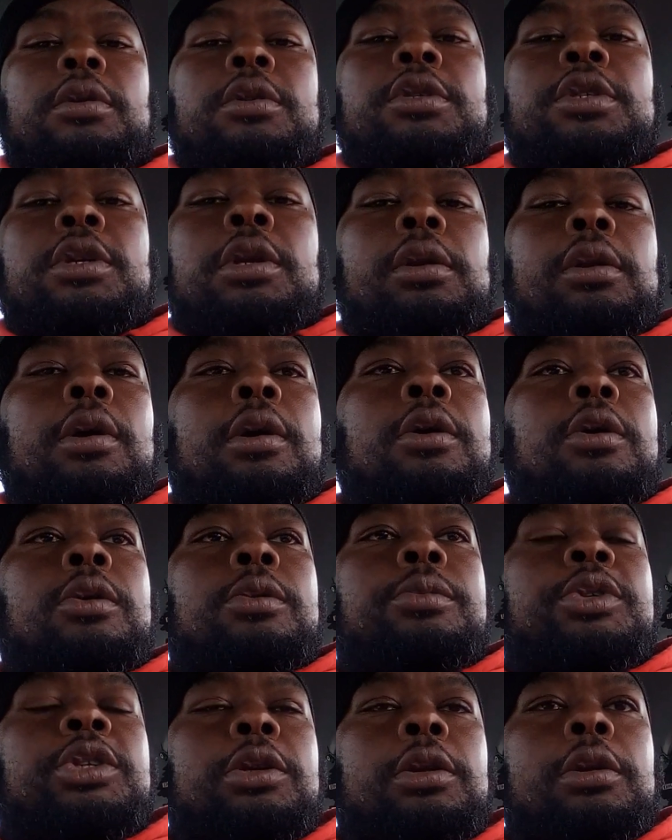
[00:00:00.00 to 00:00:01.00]

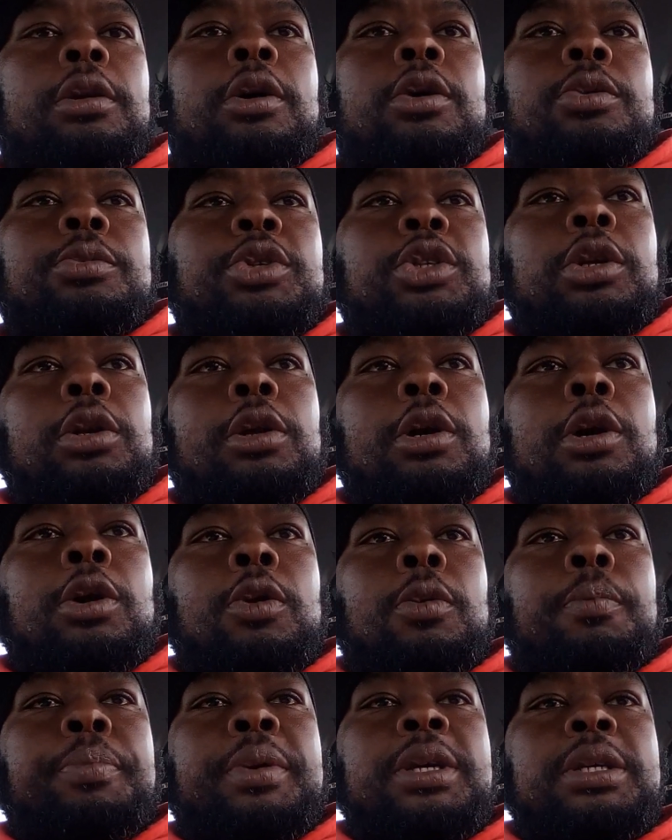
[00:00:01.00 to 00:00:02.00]
Shalom, shalom,
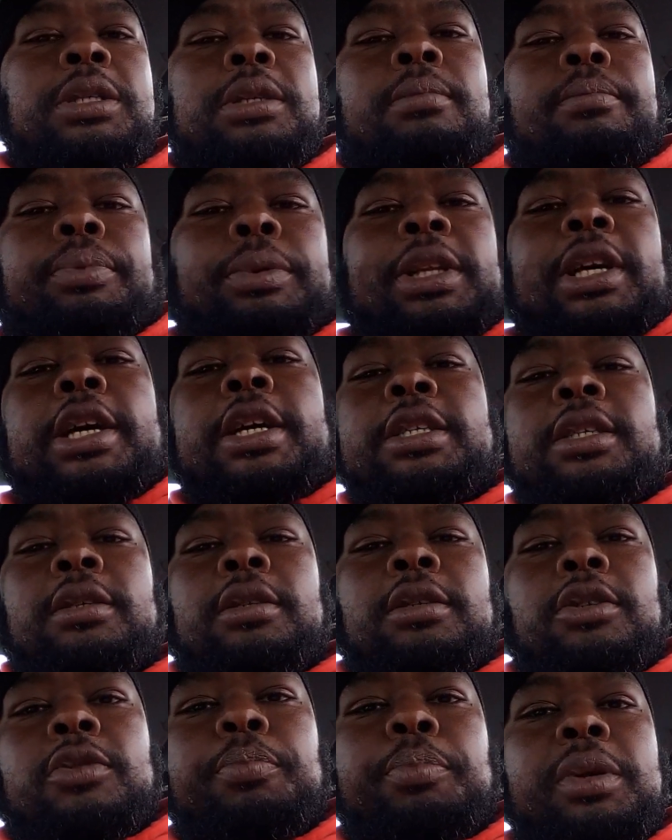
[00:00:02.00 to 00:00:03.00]
shalom. Peace and
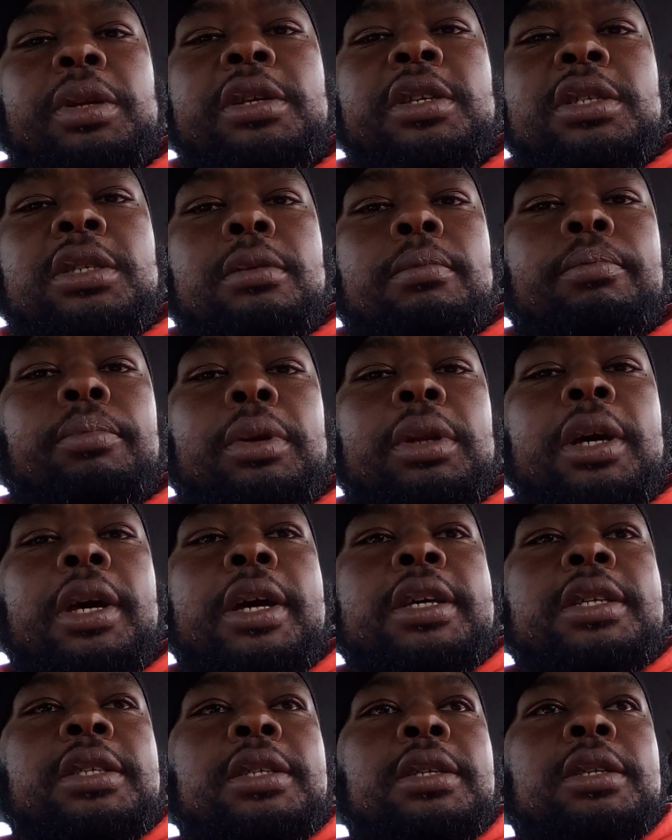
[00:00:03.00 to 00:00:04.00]
blessings. Peace and
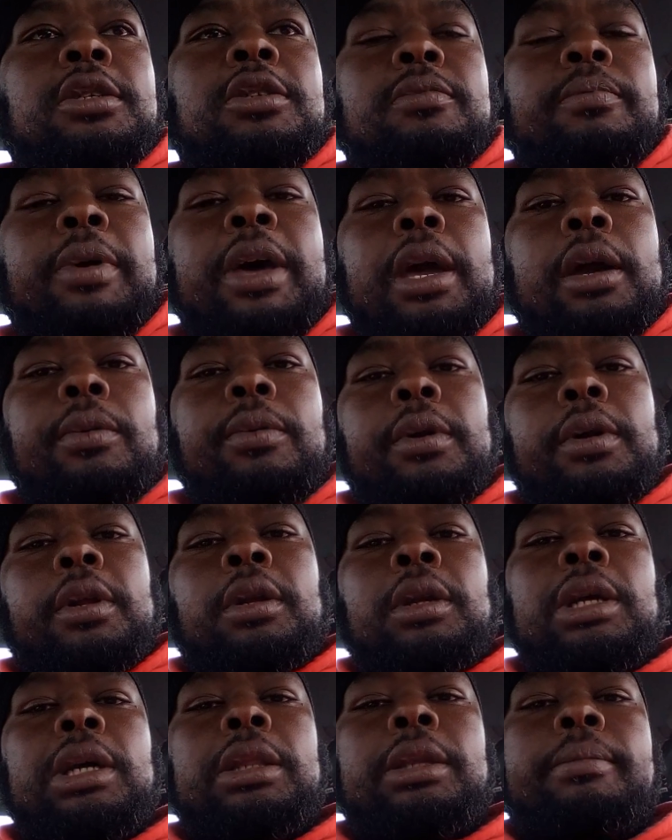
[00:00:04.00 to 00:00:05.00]
blessings. Back with
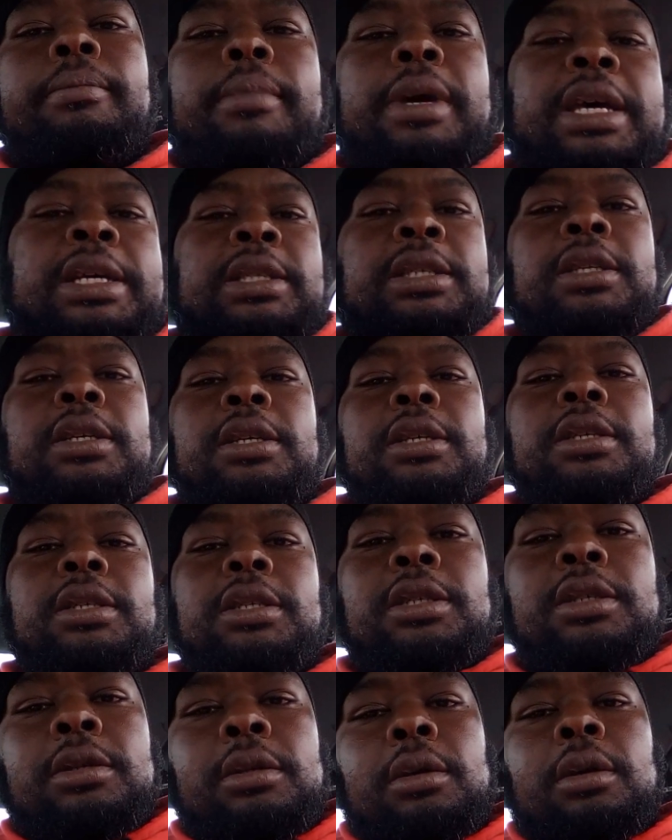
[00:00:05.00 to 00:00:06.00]
another
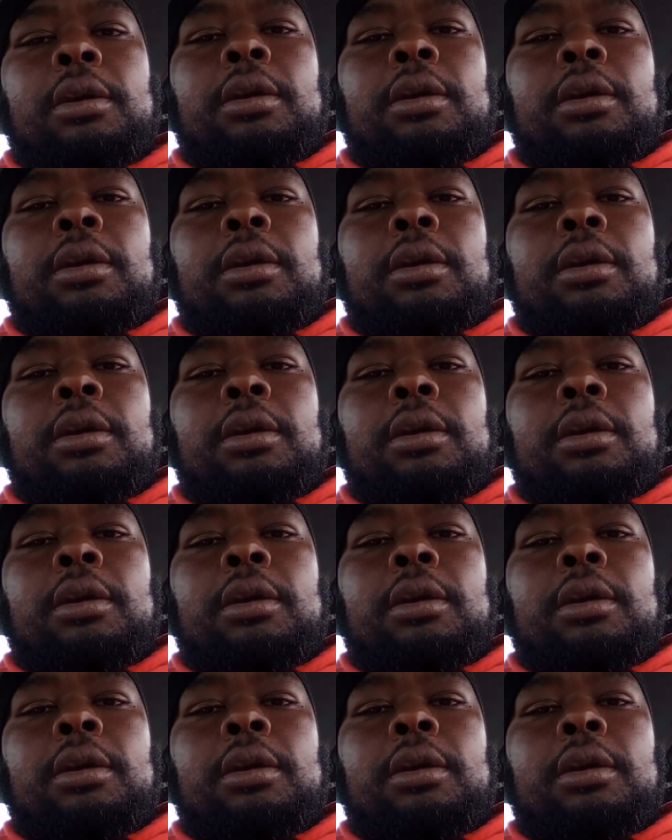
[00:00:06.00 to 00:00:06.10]
message.